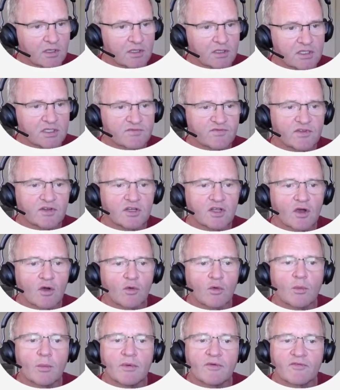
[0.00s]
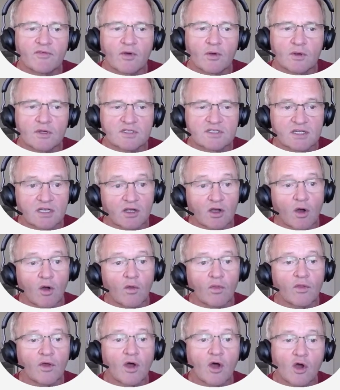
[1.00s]
This video will be focusing
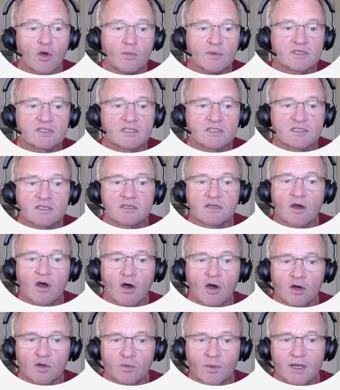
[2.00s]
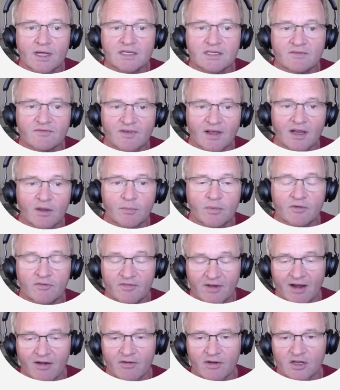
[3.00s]
on the Home Assistant hardware developer
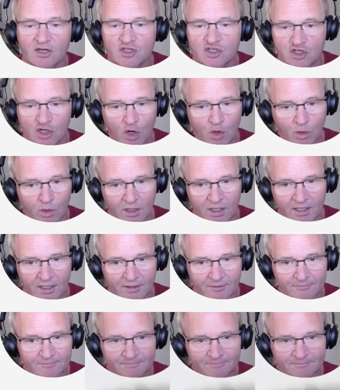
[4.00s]
variants only.